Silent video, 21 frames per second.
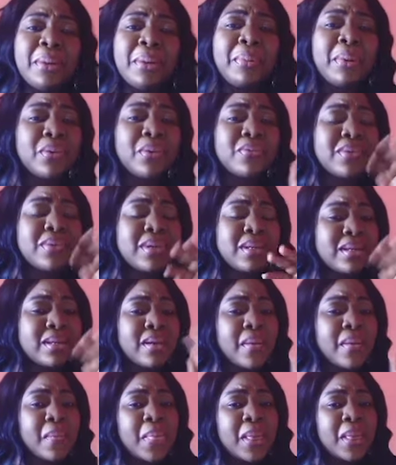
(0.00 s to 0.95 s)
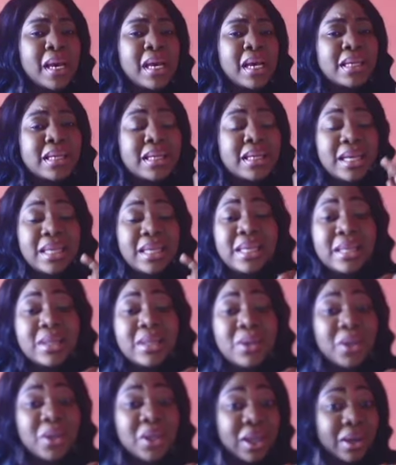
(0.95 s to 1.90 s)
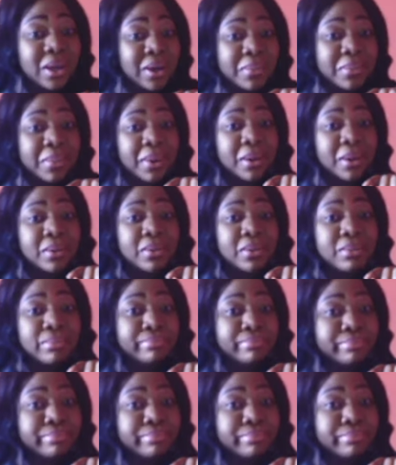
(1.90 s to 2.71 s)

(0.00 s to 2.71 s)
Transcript: about 6 years or thereabout.